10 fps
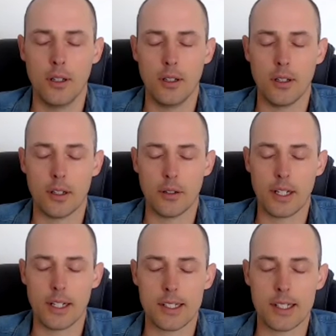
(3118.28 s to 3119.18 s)
Now get
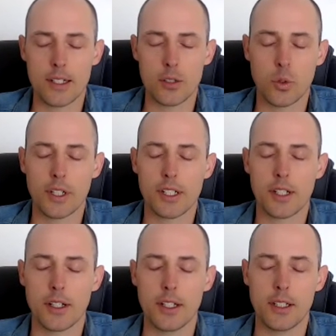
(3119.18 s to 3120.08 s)
a sense where
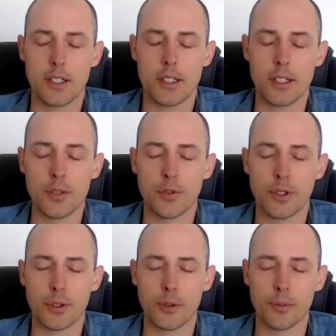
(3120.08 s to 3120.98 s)
anxiety sits for
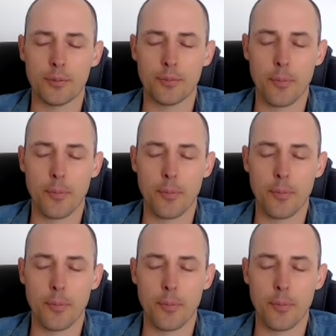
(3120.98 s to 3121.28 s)
you.